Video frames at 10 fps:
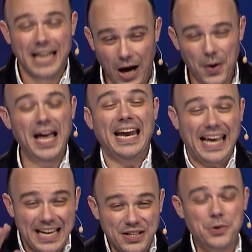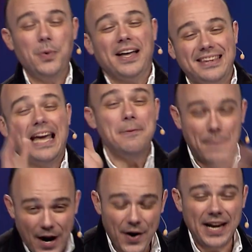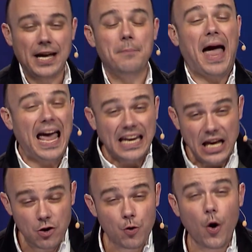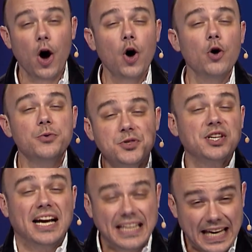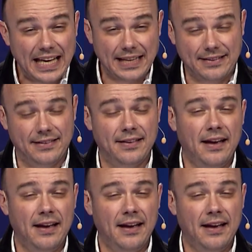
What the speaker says: No, it ended with they buried him and he rose again.